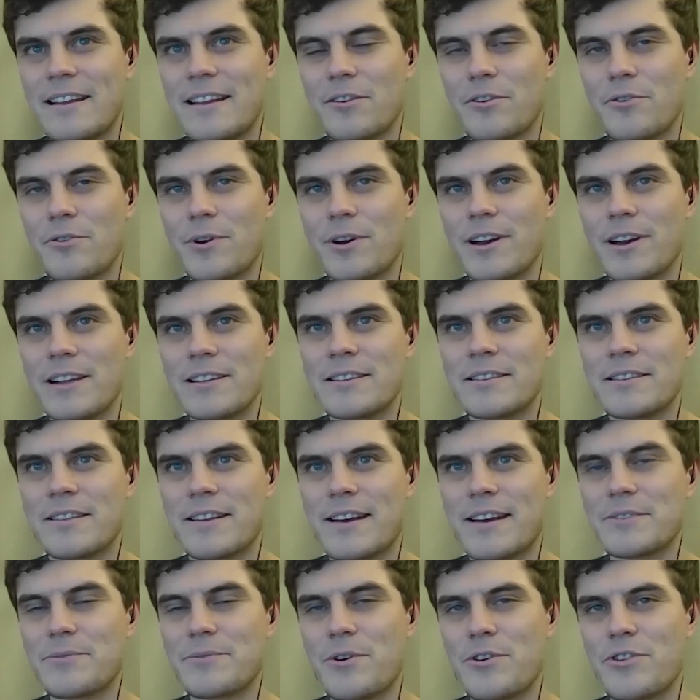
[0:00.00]
on quite nicely to
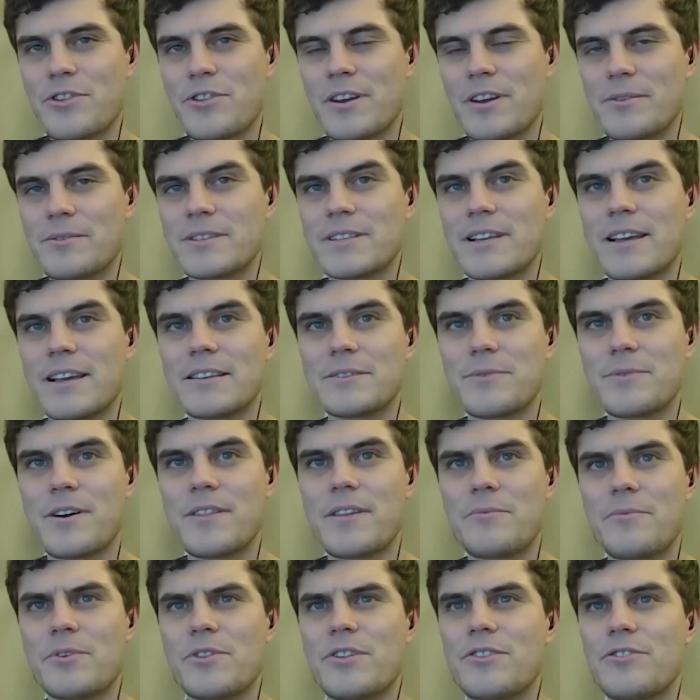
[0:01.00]
the next question, I would say as well
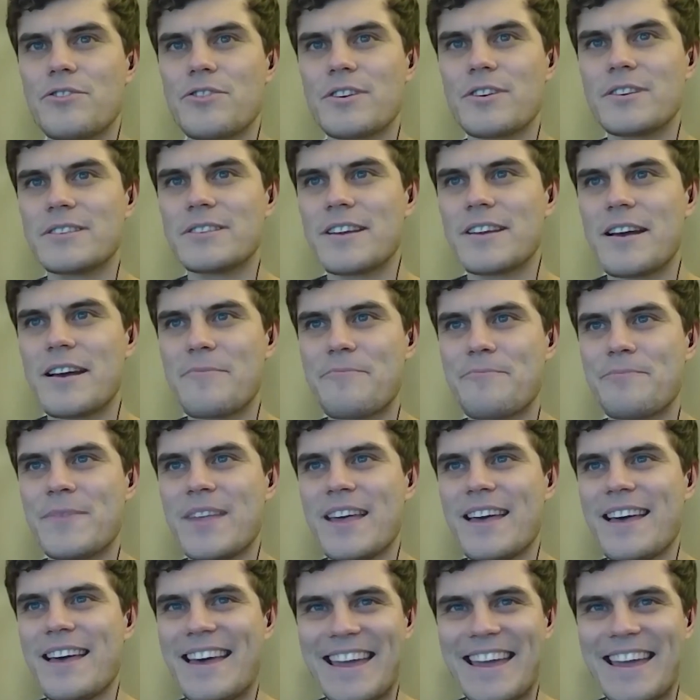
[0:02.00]
then, which is just, again,